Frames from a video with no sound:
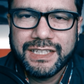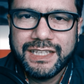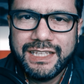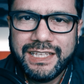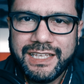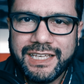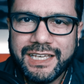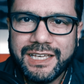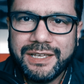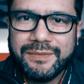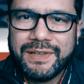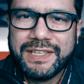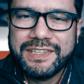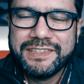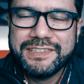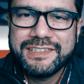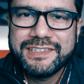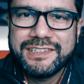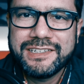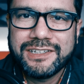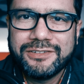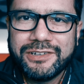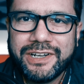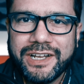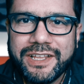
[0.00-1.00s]
Yeah, I'm
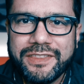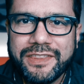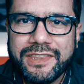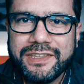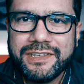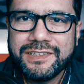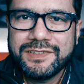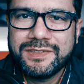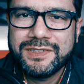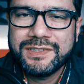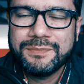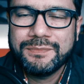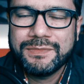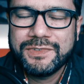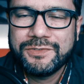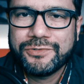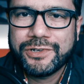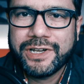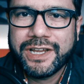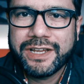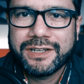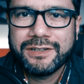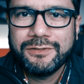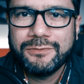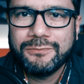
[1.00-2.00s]
sorry this
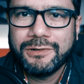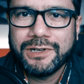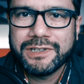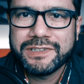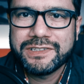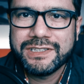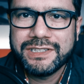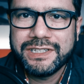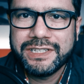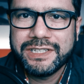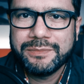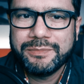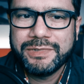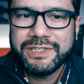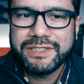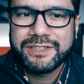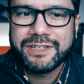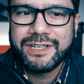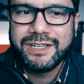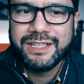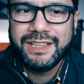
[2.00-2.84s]
track was a little bit